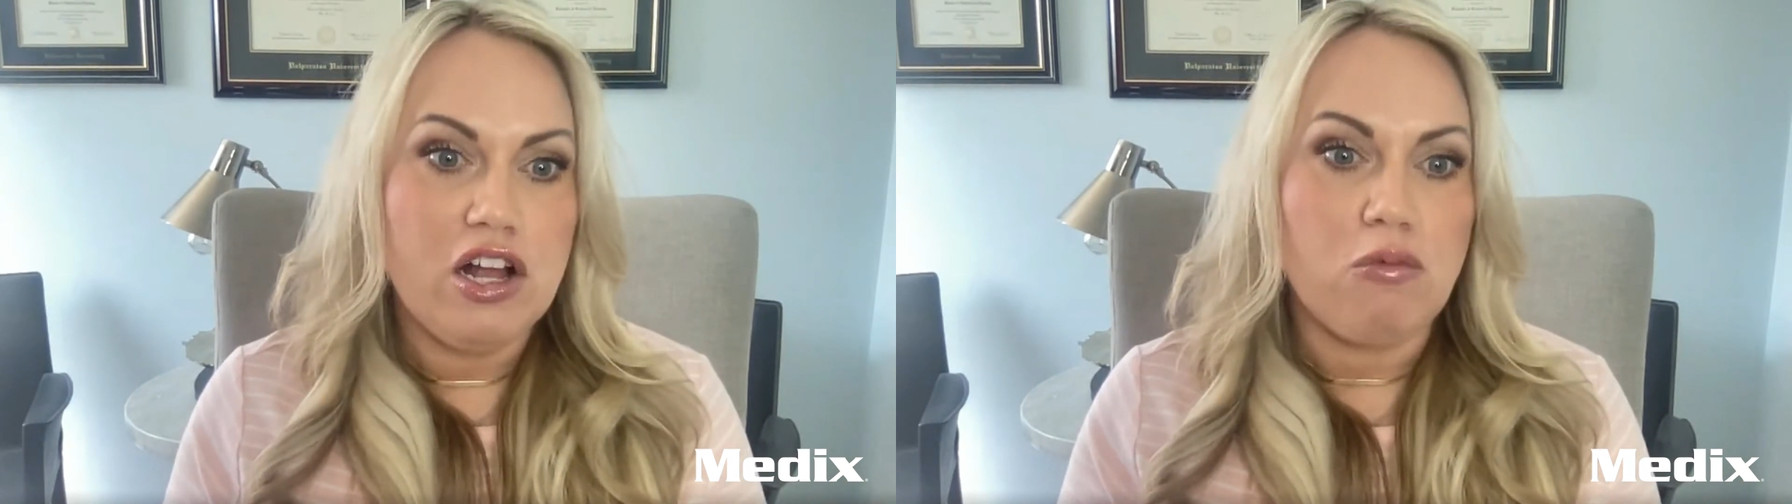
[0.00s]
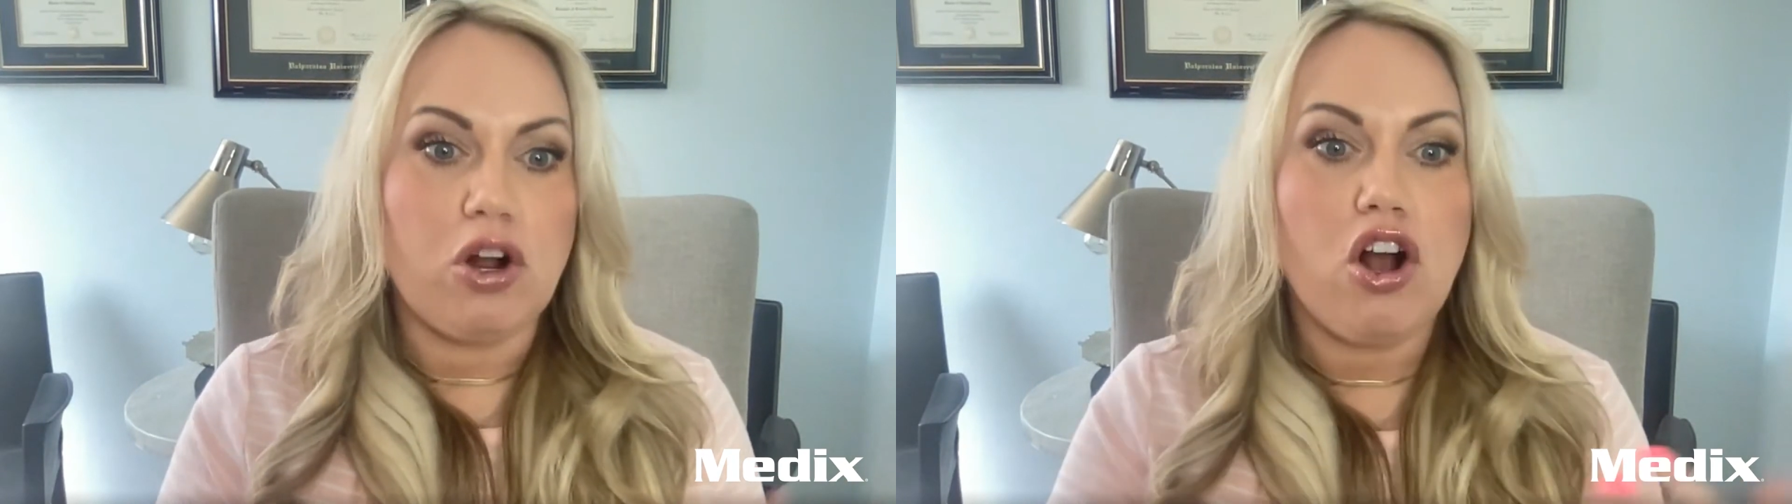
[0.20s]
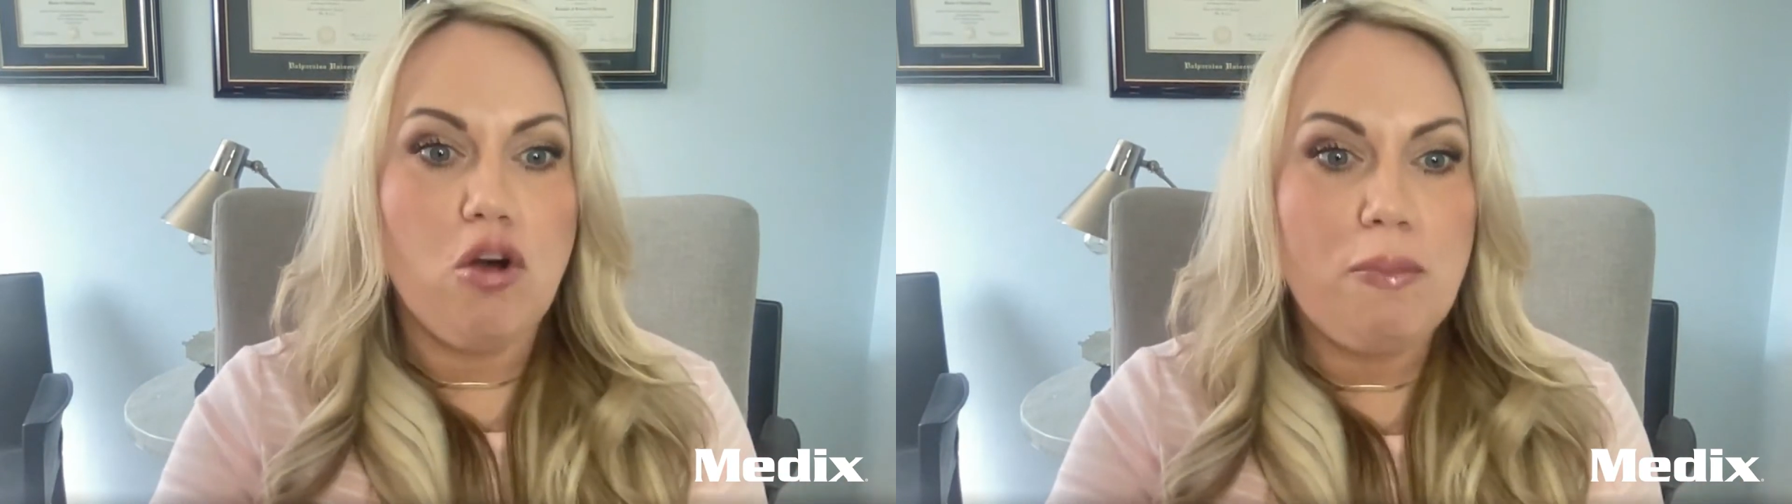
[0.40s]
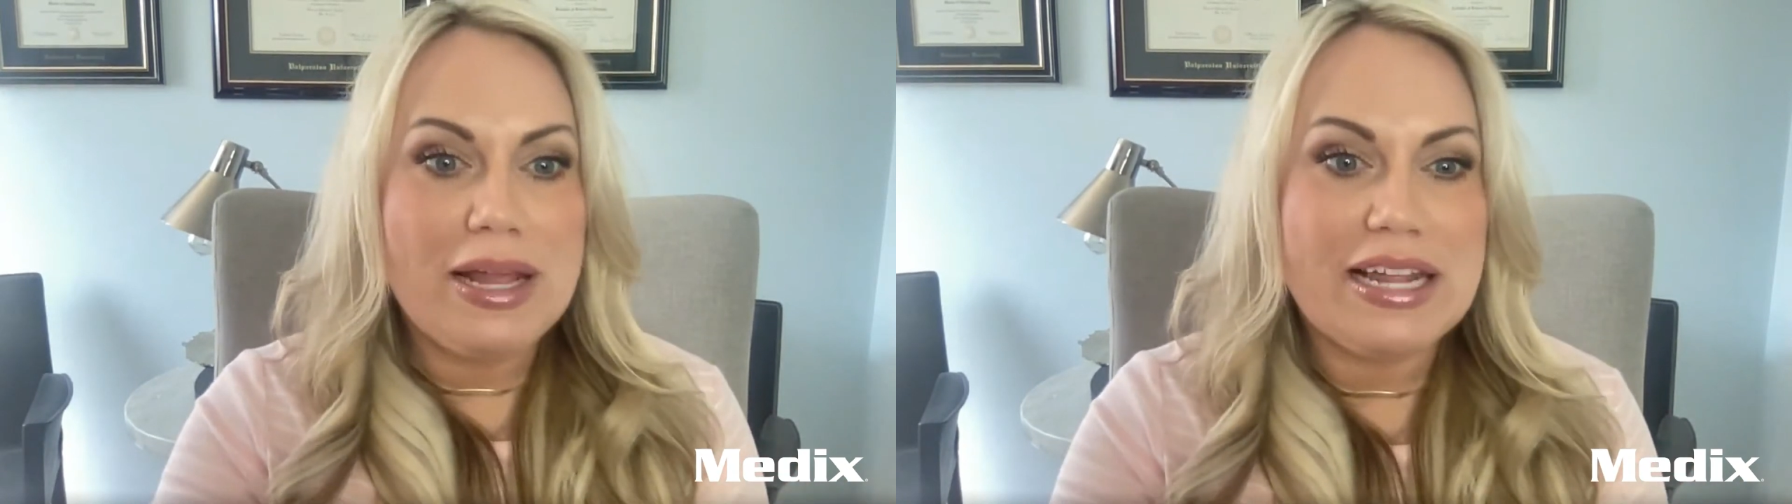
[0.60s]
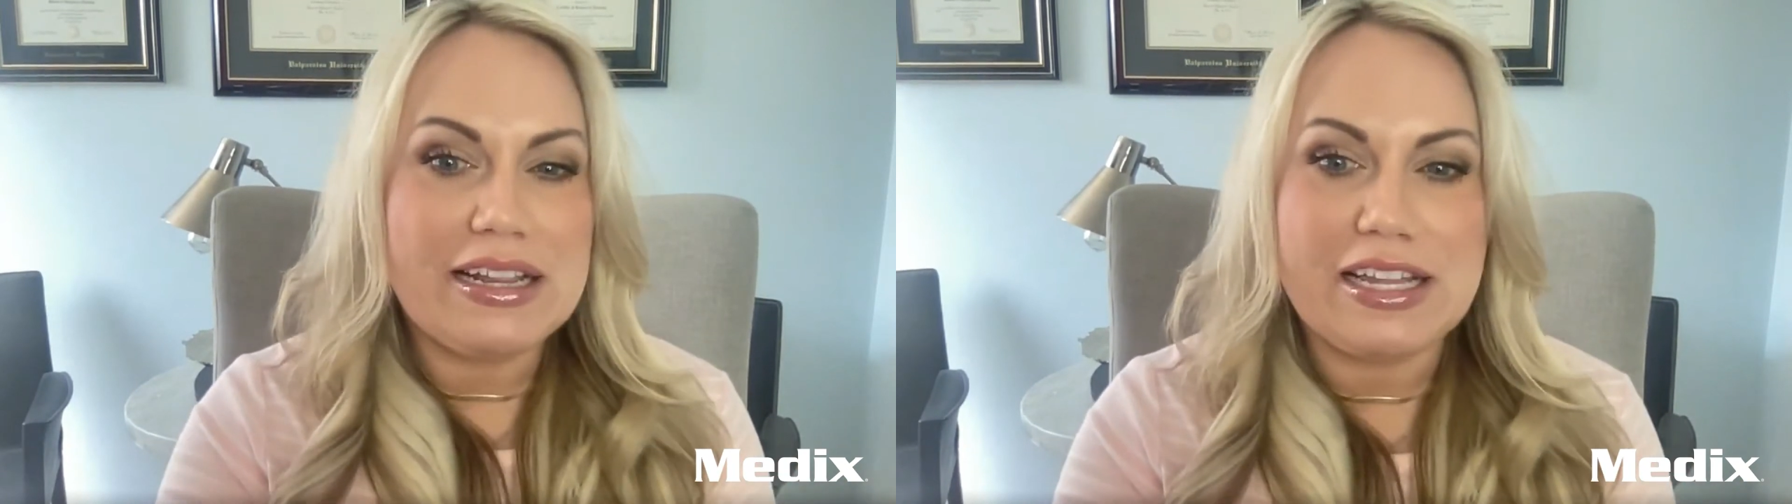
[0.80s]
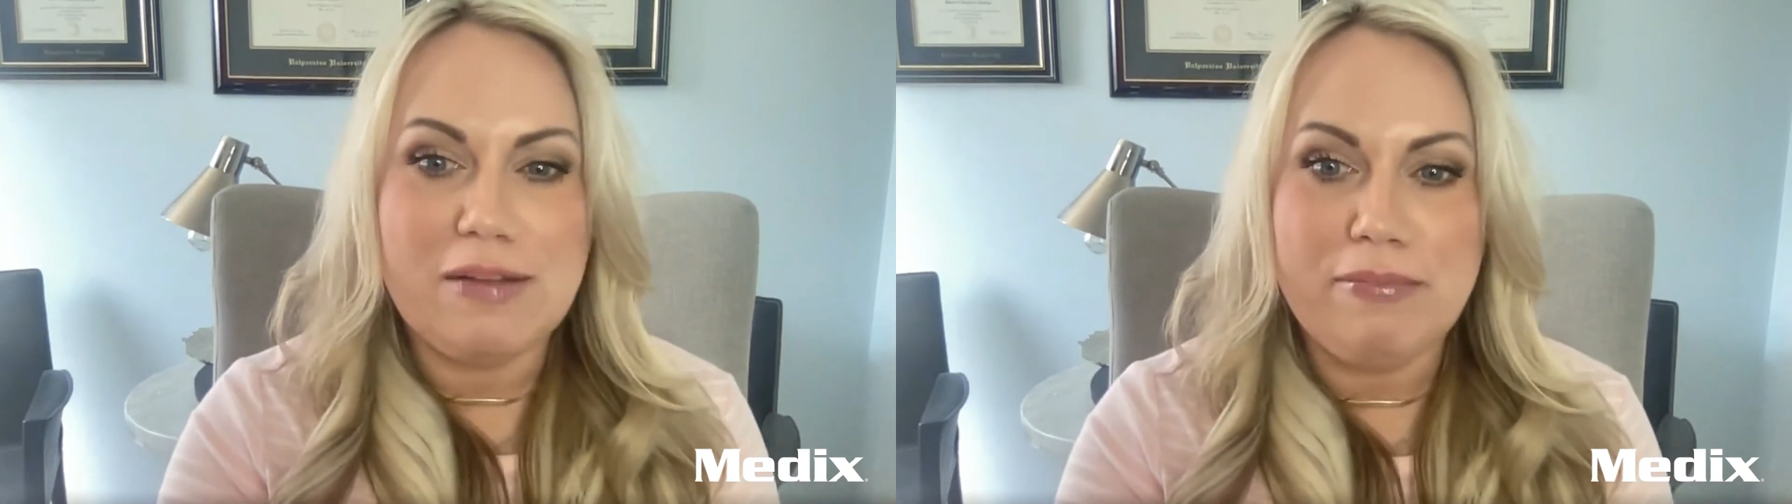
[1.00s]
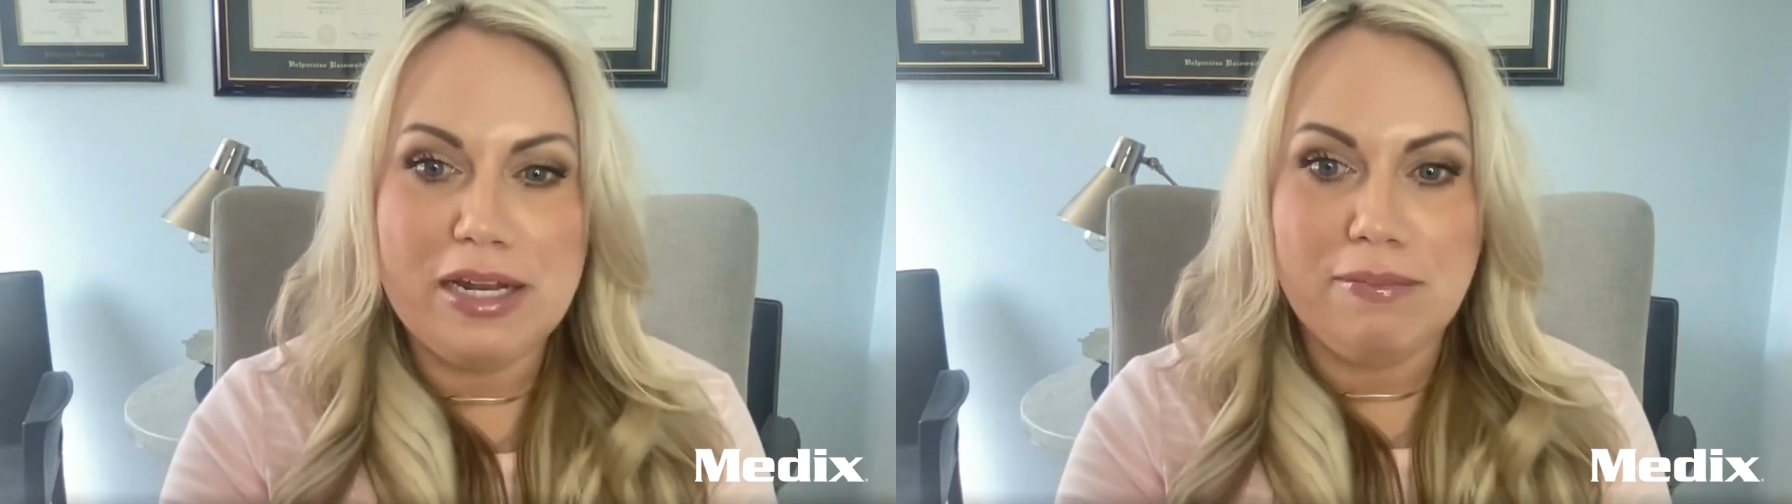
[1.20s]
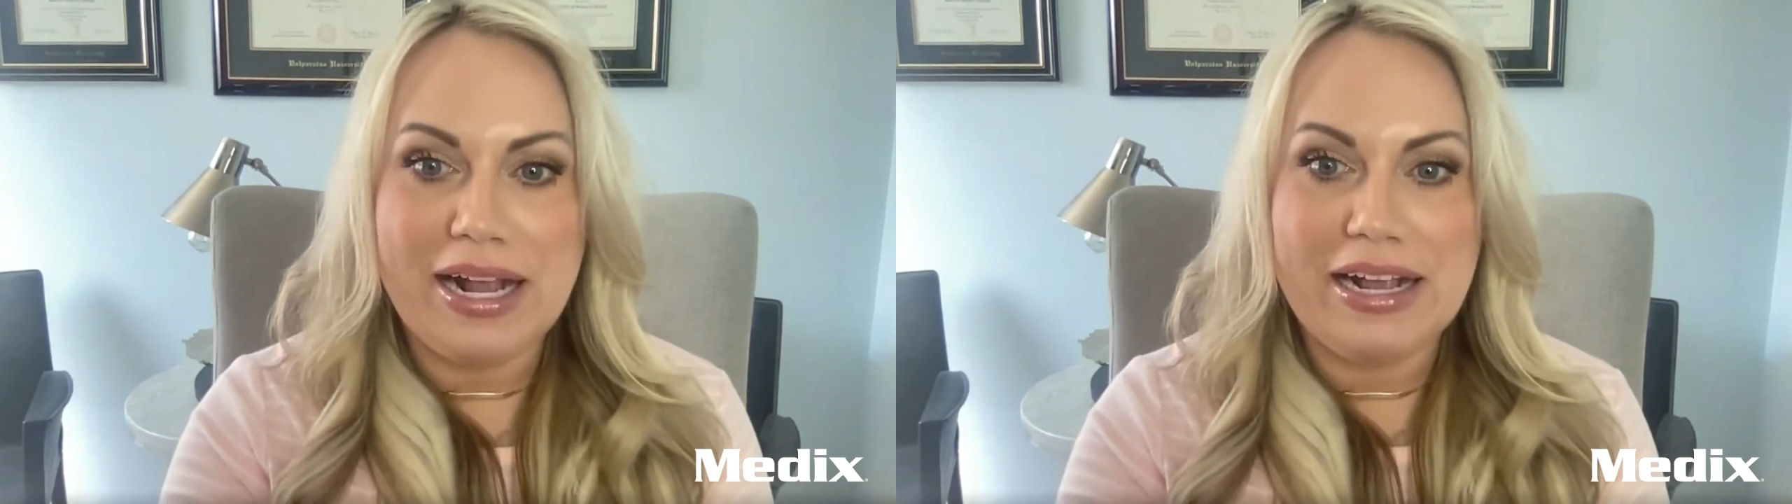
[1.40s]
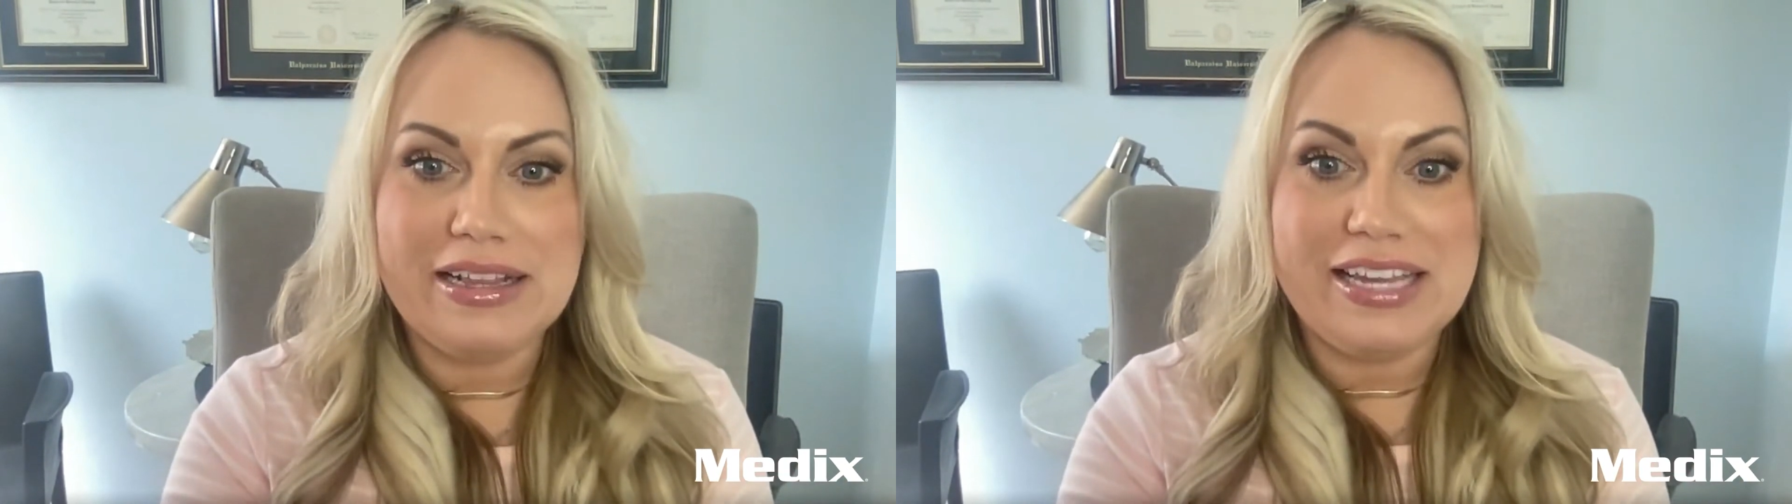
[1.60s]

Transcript: we're hoping that it's going to minimize